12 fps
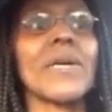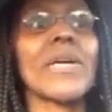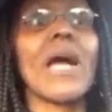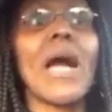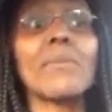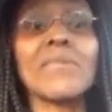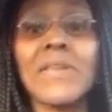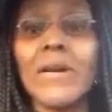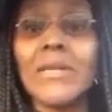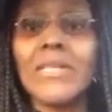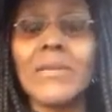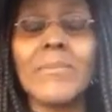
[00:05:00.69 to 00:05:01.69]
but I'm
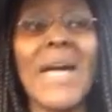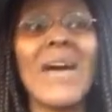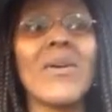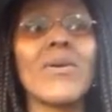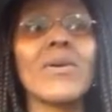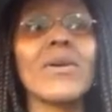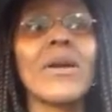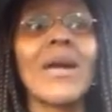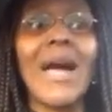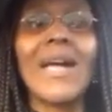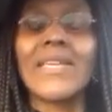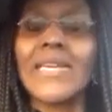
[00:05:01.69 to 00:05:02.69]
talking about
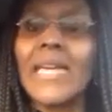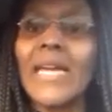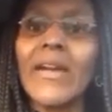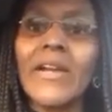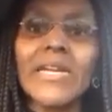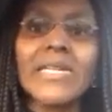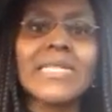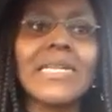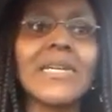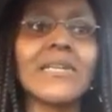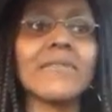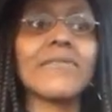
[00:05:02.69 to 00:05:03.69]
how you carry
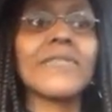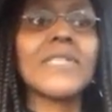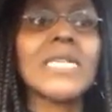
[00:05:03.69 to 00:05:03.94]
yourself